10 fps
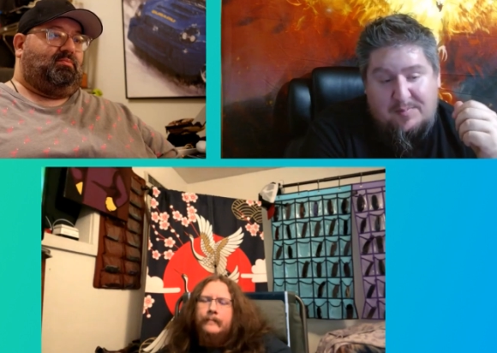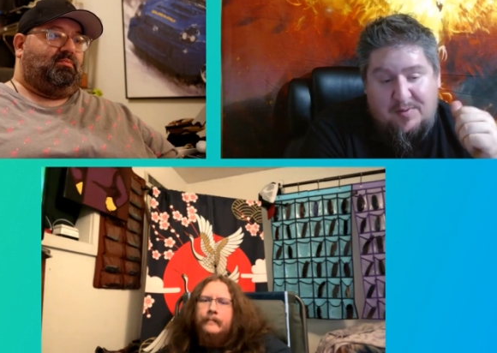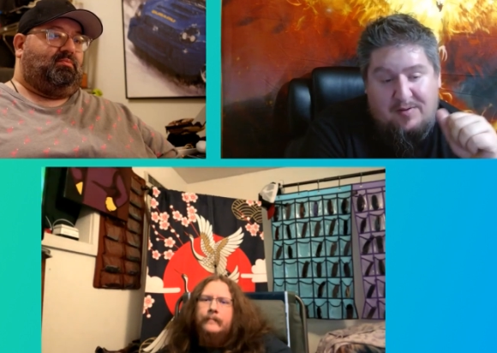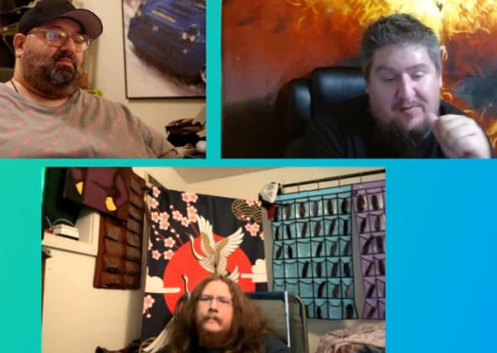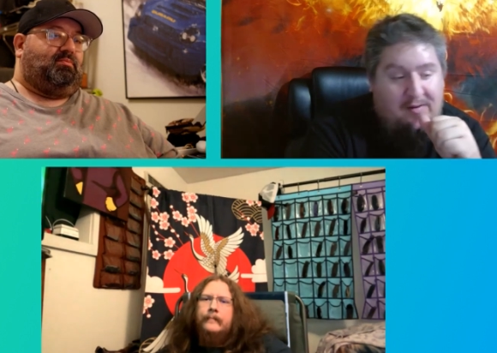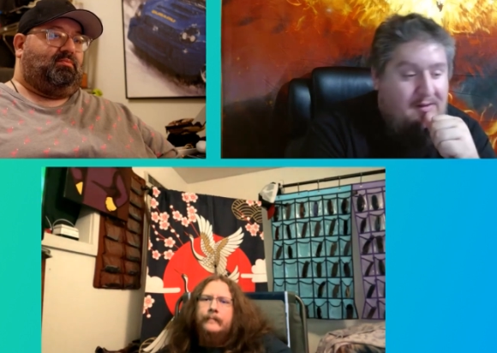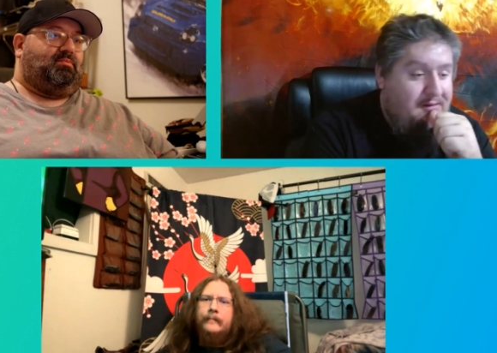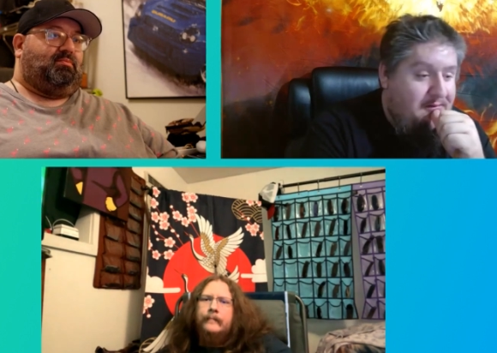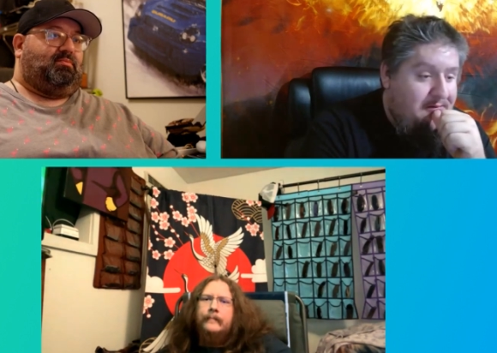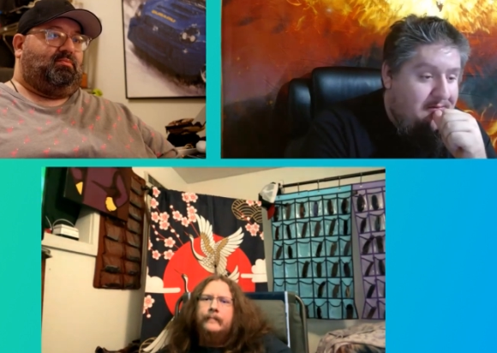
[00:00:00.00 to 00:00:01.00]
Speaker 1: perfect.
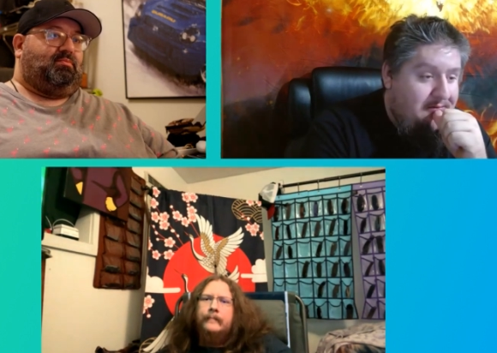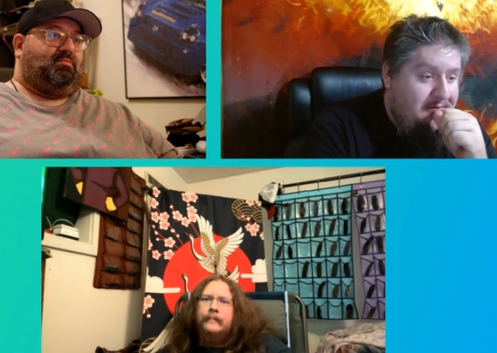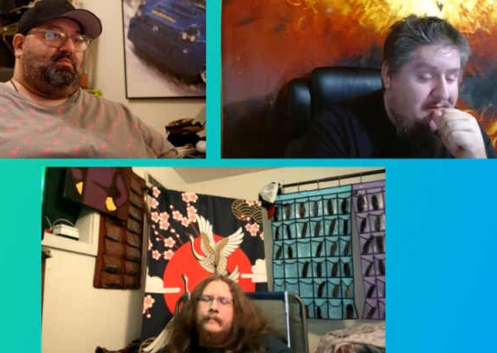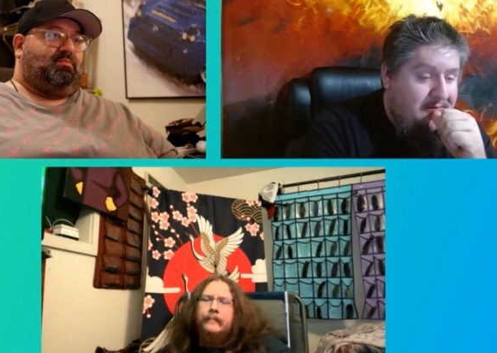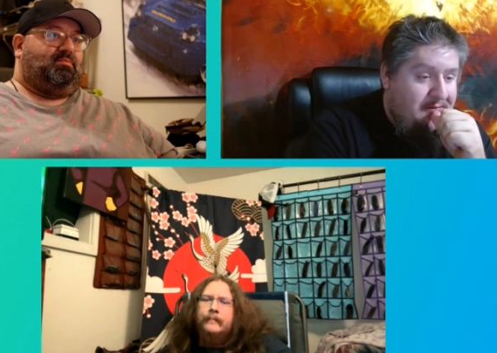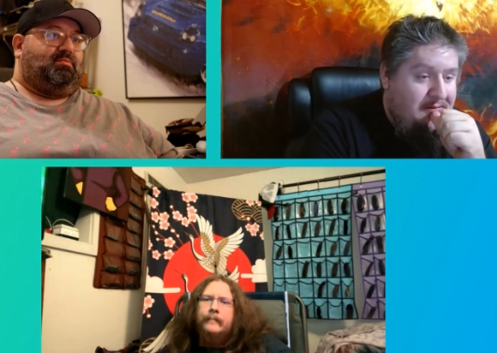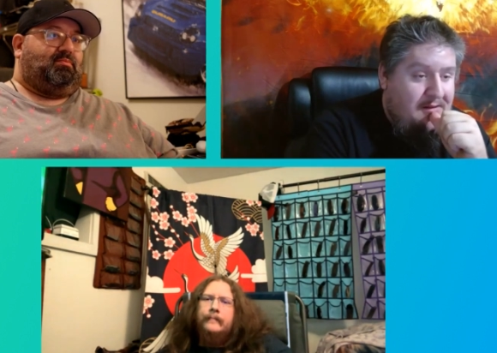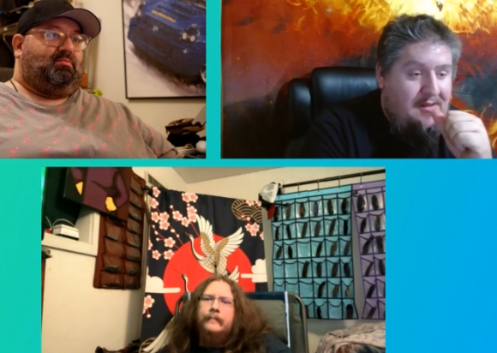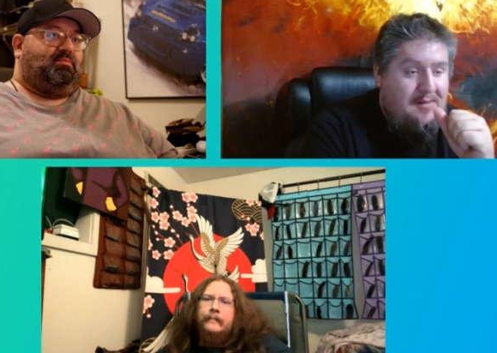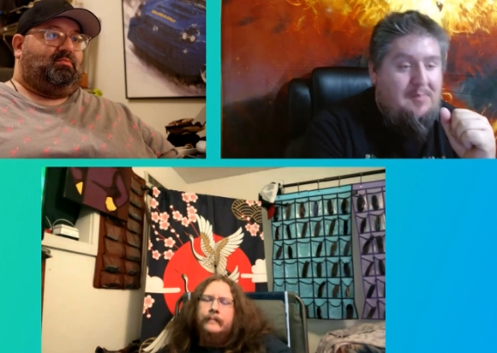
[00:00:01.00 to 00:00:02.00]

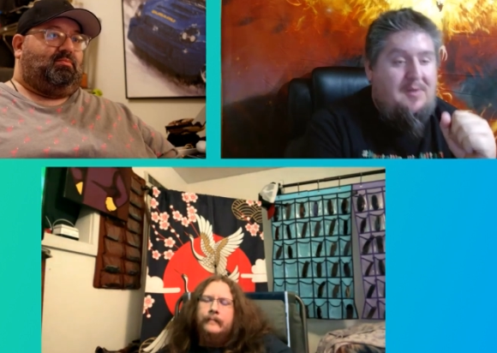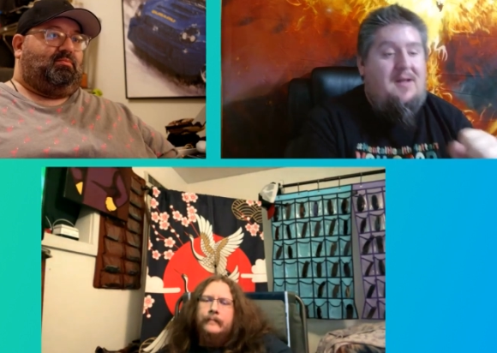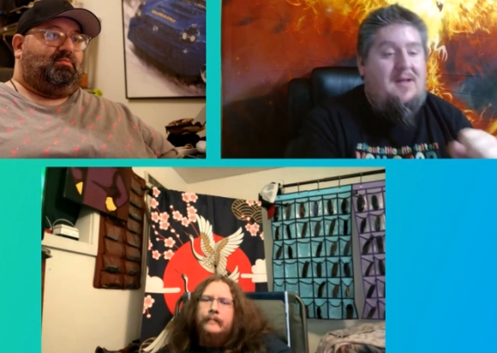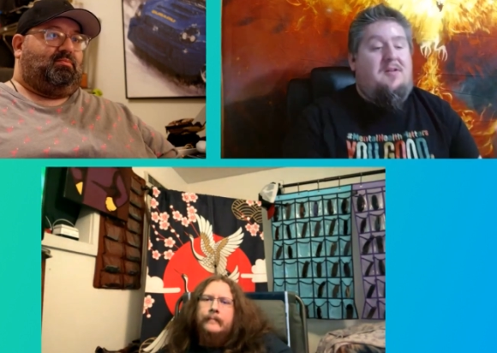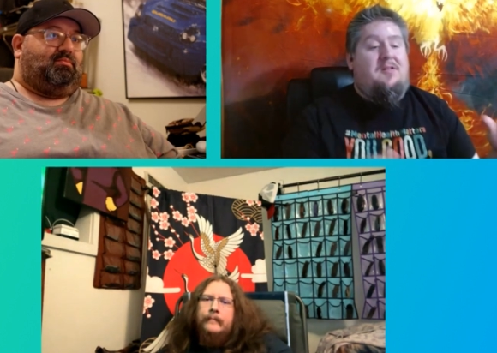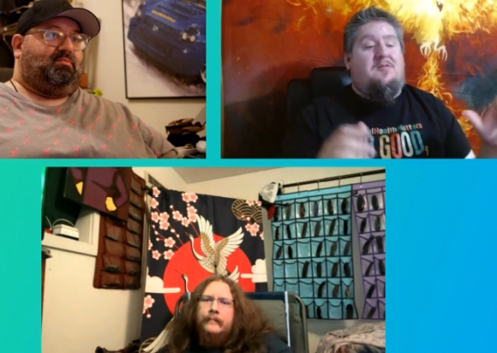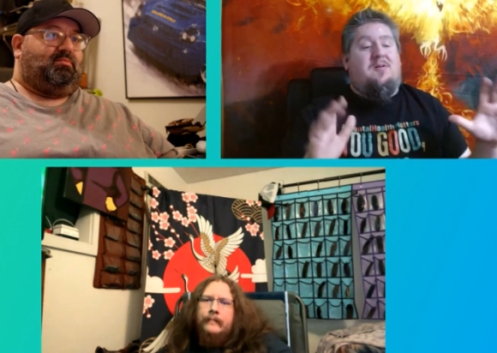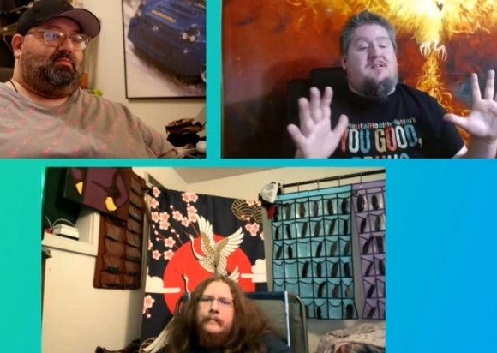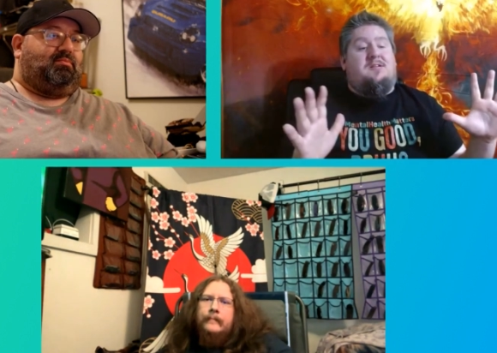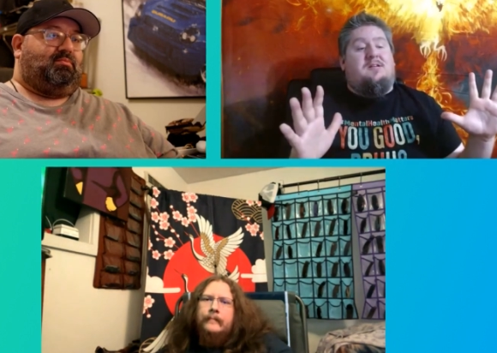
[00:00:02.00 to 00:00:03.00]
But I have another
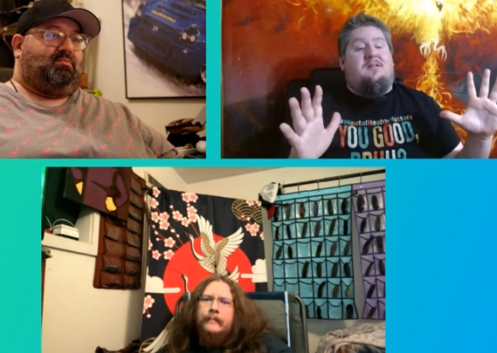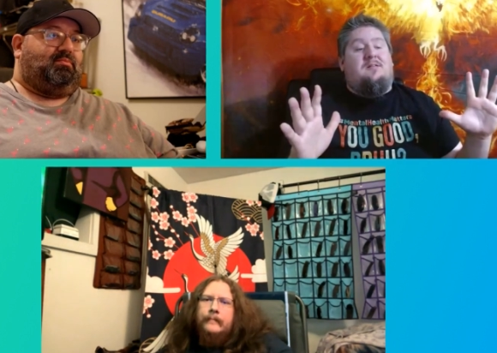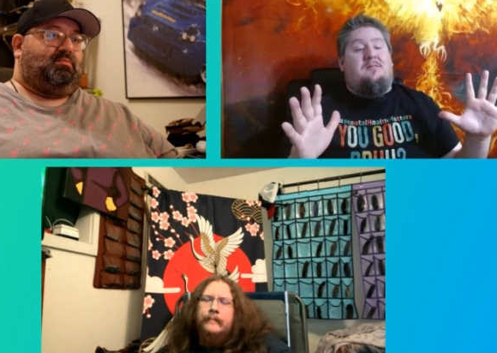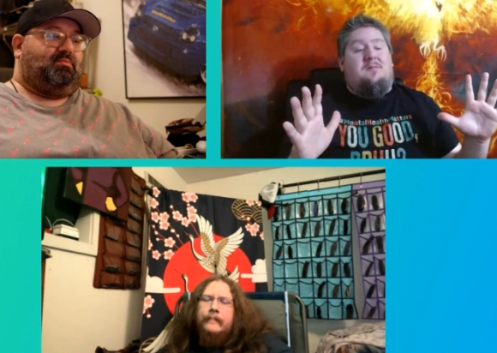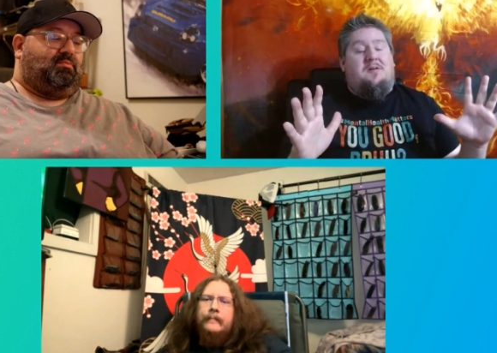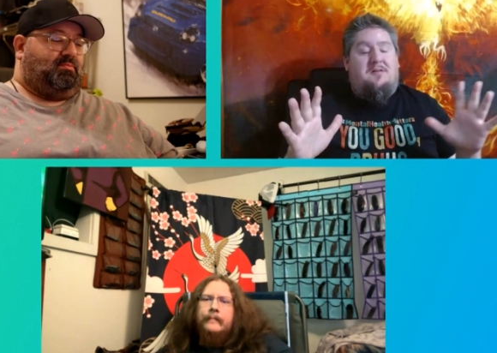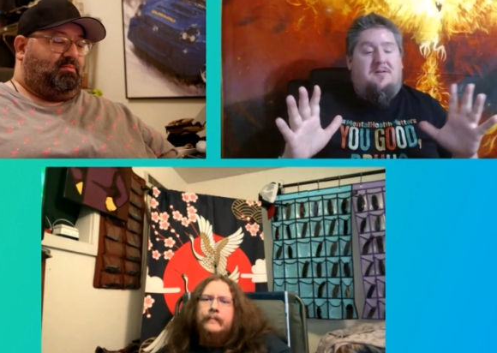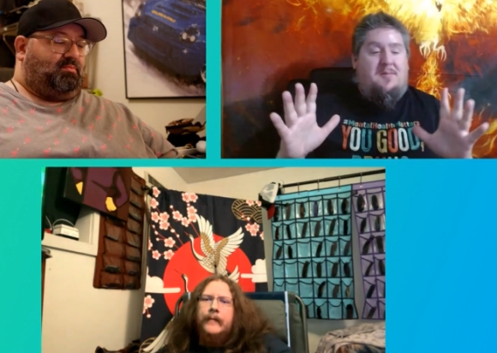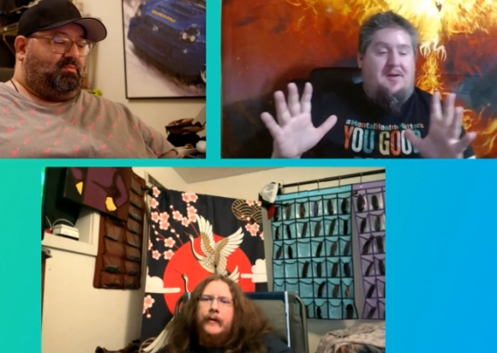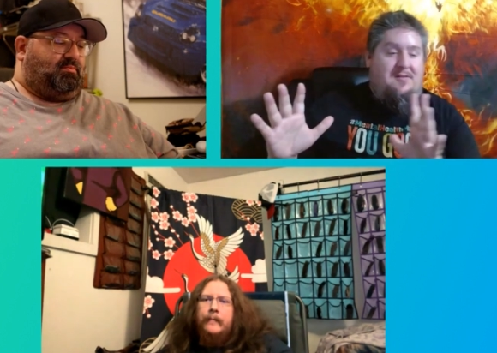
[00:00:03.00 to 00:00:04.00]
question. We heard
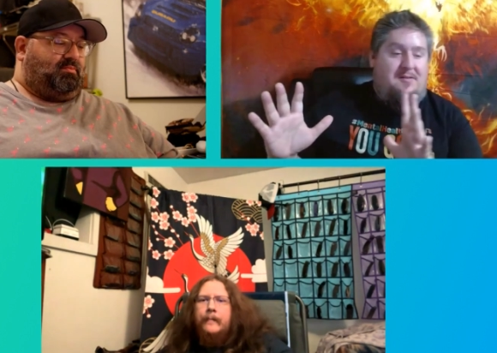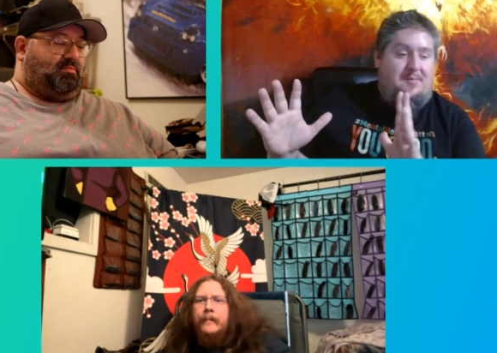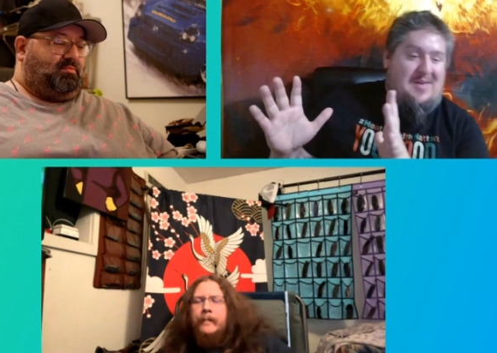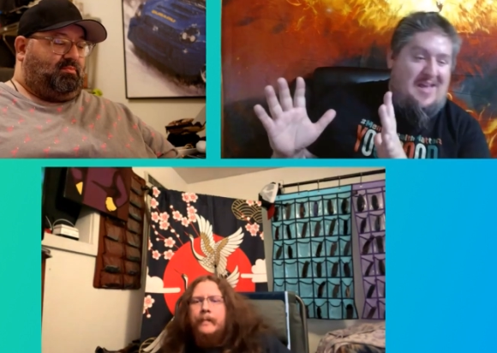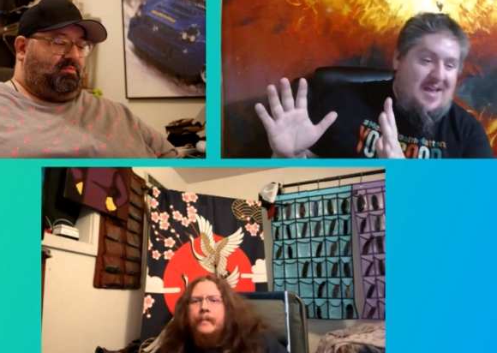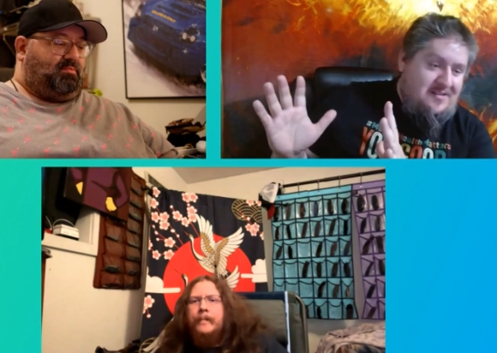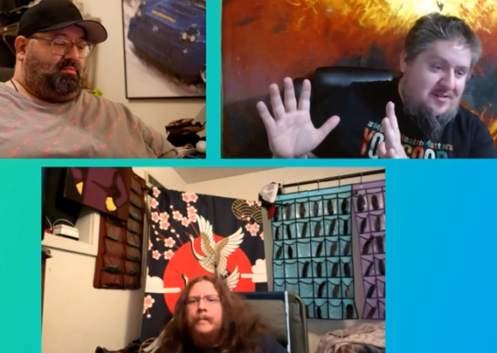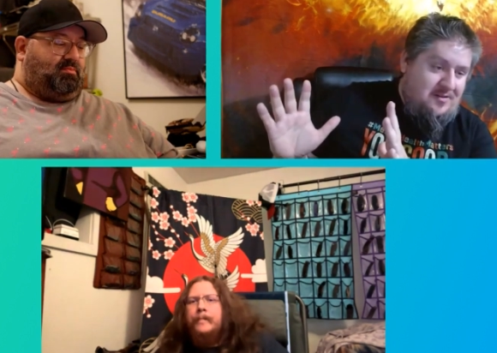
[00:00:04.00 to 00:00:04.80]
about yeah. past